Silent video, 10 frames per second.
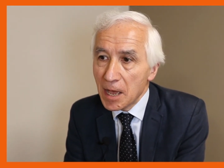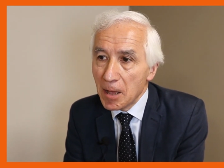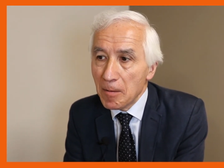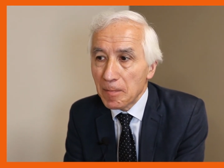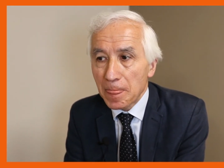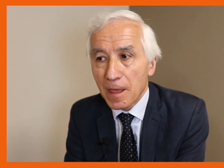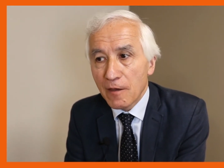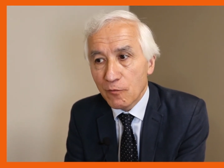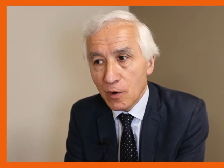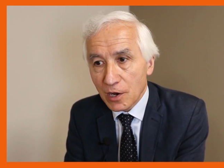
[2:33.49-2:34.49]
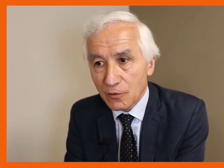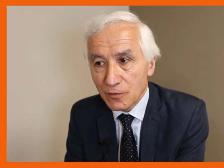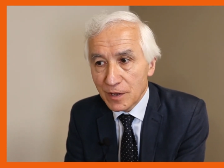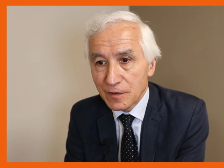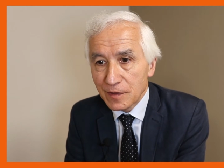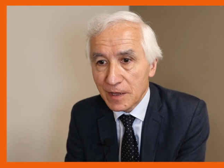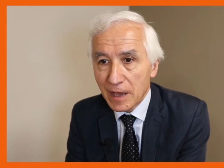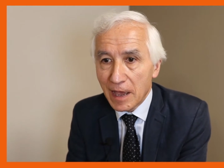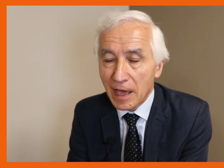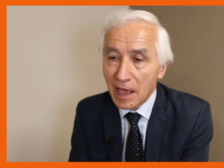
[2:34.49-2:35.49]
I've worked with
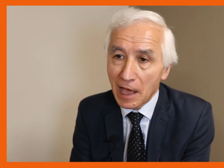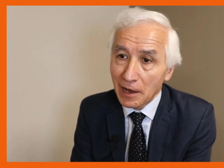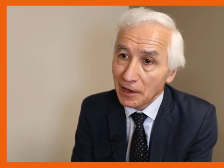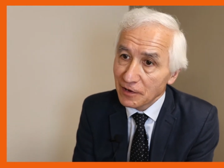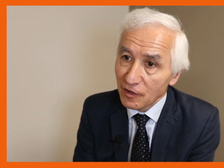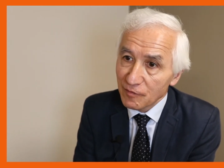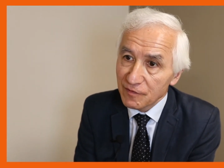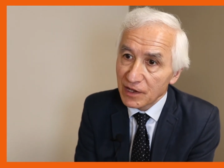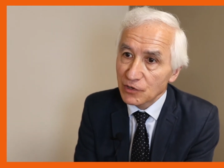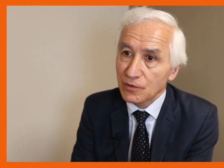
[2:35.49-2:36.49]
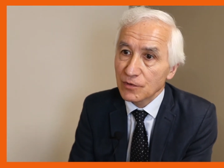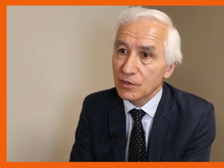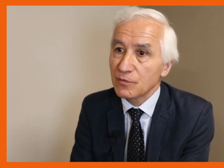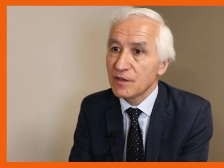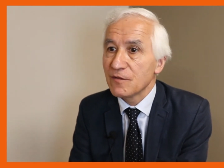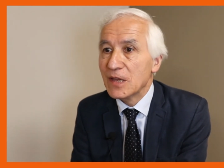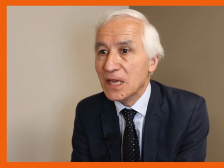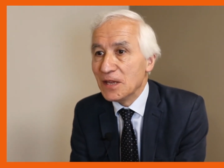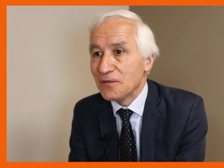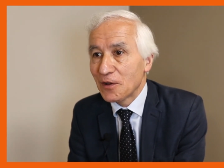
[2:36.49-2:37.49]
allied health professionals, and we've
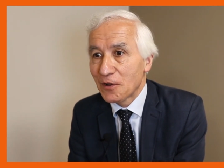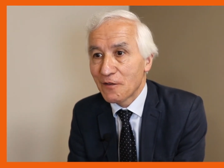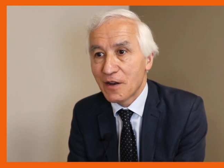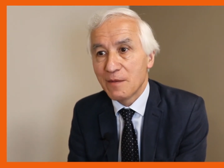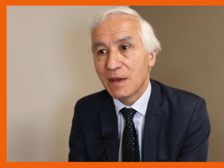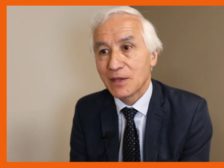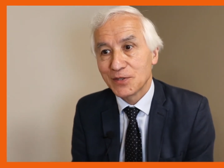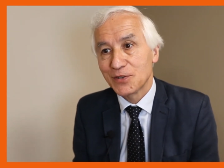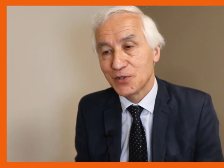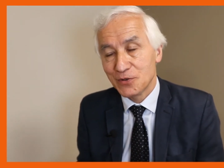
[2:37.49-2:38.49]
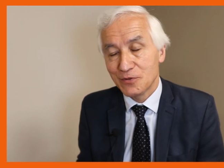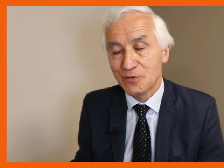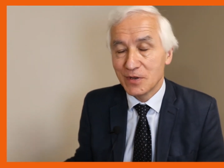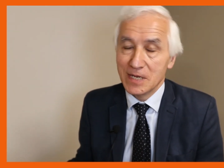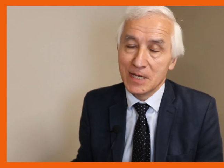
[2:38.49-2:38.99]
done our very best to